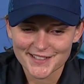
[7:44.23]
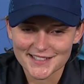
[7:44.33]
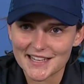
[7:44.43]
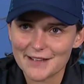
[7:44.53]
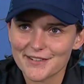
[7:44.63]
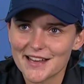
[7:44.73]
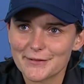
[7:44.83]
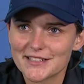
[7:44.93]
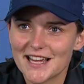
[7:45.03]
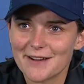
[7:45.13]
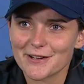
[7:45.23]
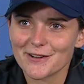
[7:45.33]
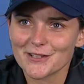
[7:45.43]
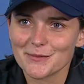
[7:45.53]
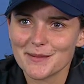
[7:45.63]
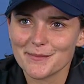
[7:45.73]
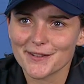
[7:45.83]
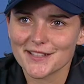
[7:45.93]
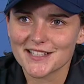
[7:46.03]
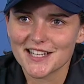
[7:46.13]
to have another Otago College member
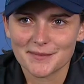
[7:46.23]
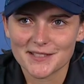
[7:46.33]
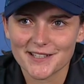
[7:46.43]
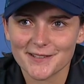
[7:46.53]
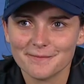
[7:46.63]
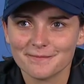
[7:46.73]
in the team too.